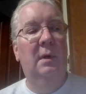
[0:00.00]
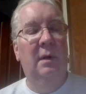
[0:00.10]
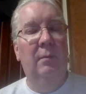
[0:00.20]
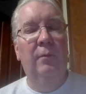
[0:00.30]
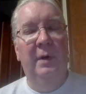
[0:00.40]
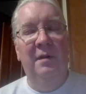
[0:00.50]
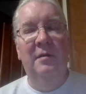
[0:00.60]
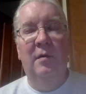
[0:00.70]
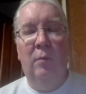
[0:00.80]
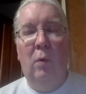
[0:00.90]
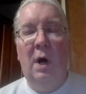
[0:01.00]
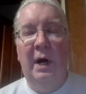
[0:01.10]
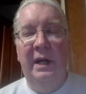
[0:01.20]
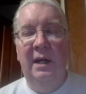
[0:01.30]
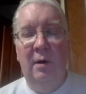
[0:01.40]
reasons
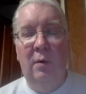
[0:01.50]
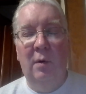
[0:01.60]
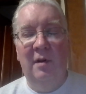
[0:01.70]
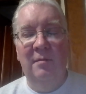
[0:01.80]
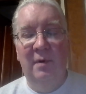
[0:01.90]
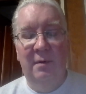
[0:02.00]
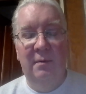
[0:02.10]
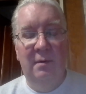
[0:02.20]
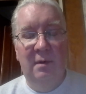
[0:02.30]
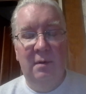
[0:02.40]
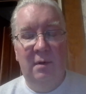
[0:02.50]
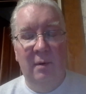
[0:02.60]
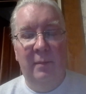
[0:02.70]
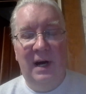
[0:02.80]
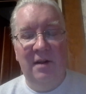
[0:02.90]
why a horse
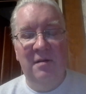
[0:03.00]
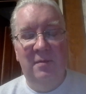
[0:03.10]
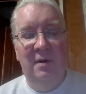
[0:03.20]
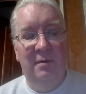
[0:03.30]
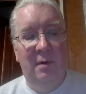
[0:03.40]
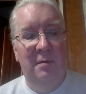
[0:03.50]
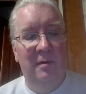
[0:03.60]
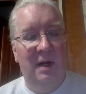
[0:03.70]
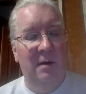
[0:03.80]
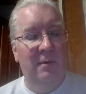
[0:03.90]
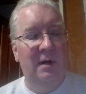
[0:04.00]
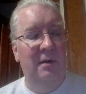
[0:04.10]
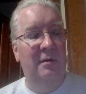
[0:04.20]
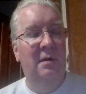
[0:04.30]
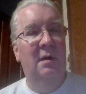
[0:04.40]
could possibly lose a
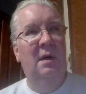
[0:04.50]
race.